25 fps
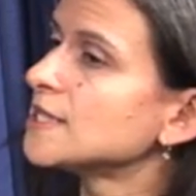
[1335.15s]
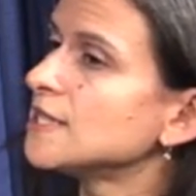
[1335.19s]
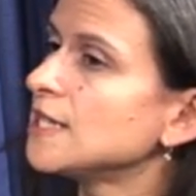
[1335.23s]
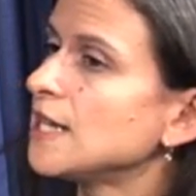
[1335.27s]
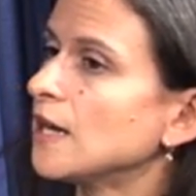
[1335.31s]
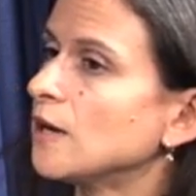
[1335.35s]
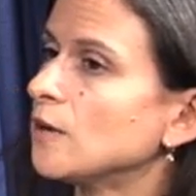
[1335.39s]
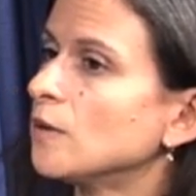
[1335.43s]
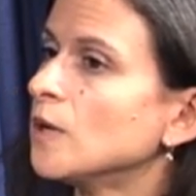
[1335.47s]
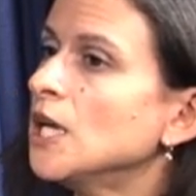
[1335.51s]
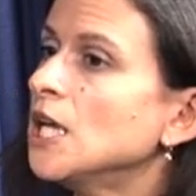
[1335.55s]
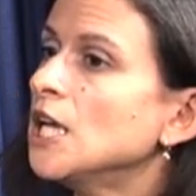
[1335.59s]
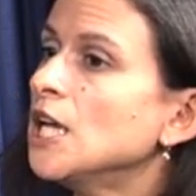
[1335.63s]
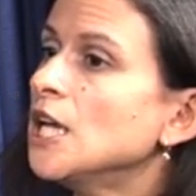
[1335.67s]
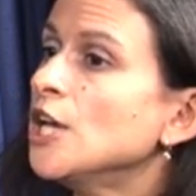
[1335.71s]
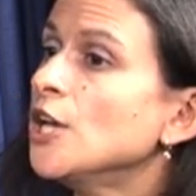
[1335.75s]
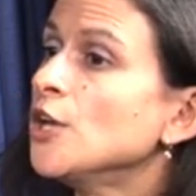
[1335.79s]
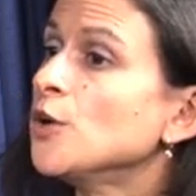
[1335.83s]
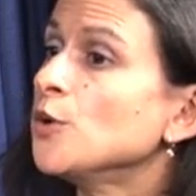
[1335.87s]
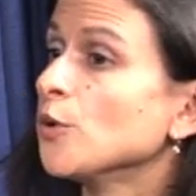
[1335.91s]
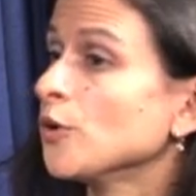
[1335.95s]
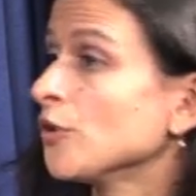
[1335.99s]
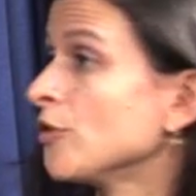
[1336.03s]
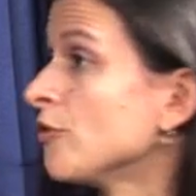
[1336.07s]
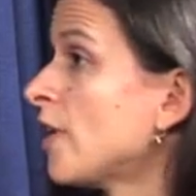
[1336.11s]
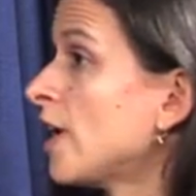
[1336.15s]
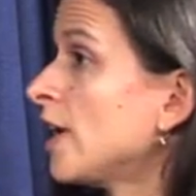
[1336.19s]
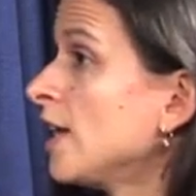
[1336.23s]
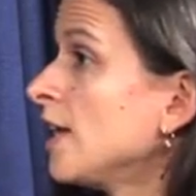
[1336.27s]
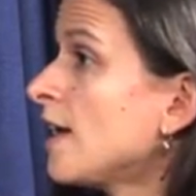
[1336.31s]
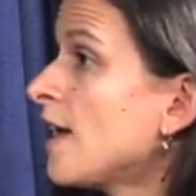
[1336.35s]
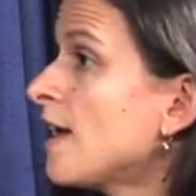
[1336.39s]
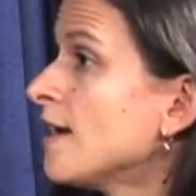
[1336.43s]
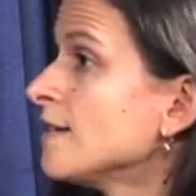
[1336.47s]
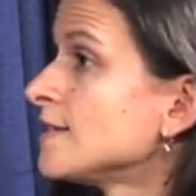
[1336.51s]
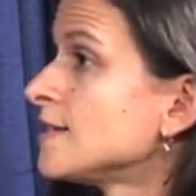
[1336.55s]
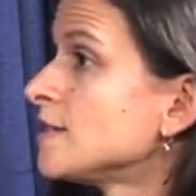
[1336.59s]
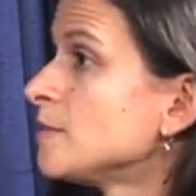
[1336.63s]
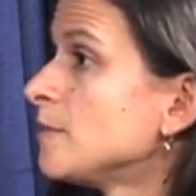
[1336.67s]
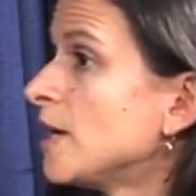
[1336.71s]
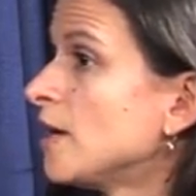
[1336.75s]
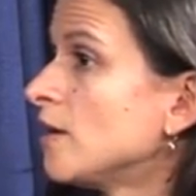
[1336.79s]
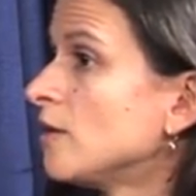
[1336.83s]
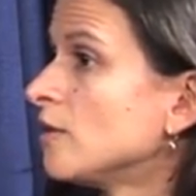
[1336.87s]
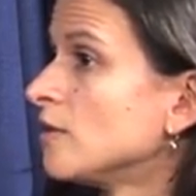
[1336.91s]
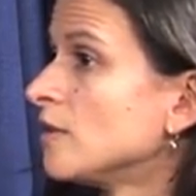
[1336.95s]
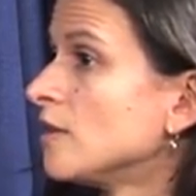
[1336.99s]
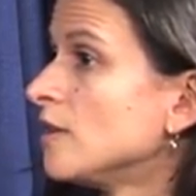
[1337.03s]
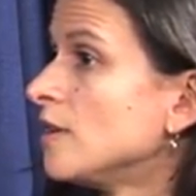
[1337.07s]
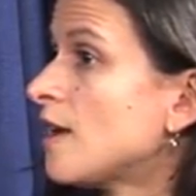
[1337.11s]
Now, North Reading has
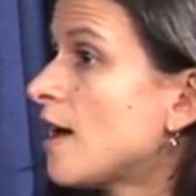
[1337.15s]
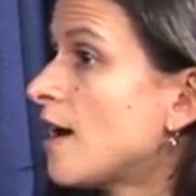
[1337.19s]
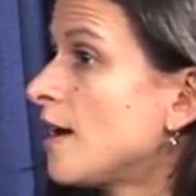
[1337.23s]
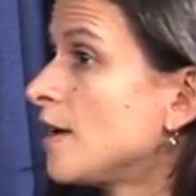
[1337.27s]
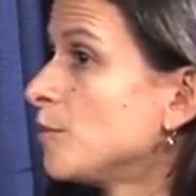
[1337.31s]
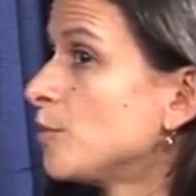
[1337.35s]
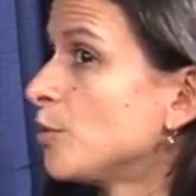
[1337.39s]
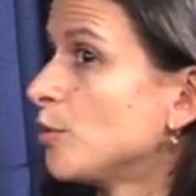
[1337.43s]
about nine